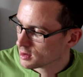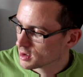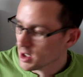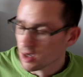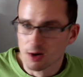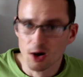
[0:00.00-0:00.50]

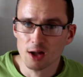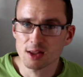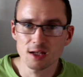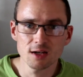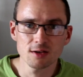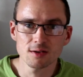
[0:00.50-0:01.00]
Yeah, I
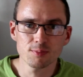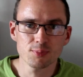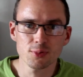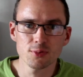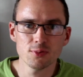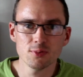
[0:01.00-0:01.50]
didn't
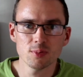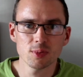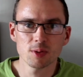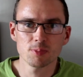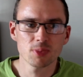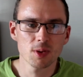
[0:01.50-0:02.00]
brew
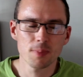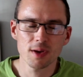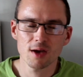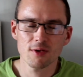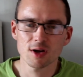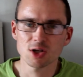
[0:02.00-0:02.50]
the
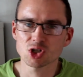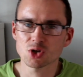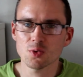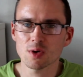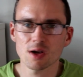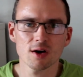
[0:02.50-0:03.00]
beer any
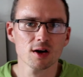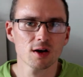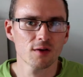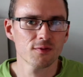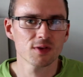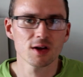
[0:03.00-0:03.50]
shorter like
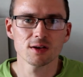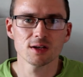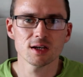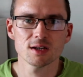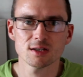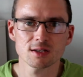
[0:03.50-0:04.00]
I've done
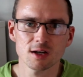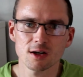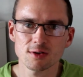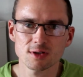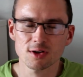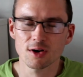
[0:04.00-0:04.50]
years
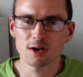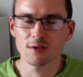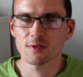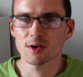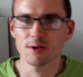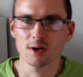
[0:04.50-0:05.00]
ago to kind
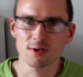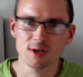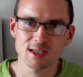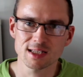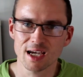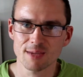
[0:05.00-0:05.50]
of, you know,
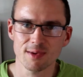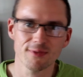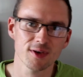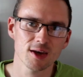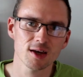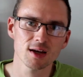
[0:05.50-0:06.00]
increase the
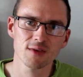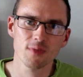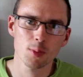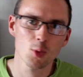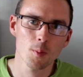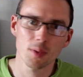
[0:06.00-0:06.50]
ABV and give
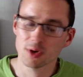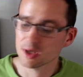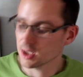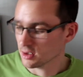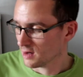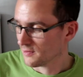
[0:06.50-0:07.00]
it more
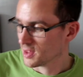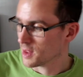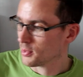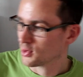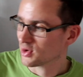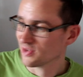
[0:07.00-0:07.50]
body. I think
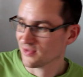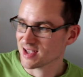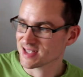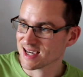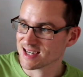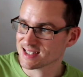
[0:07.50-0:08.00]
the body's
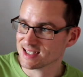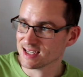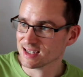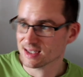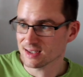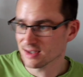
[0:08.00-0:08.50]

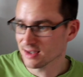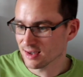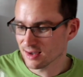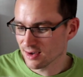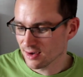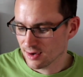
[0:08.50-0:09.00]
fantastic.
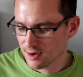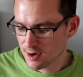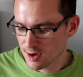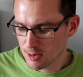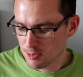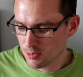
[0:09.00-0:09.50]

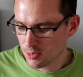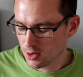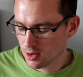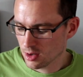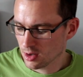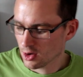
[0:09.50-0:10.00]
I
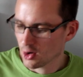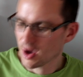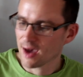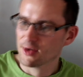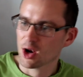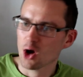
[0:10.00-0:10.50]

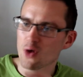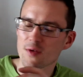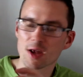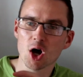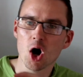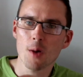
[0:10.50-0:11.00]
haven't
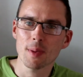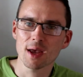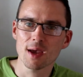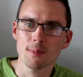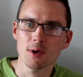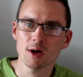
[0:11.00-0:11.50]
overly
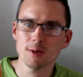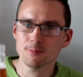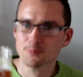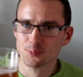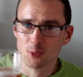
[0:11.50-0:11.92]
carbonated mine.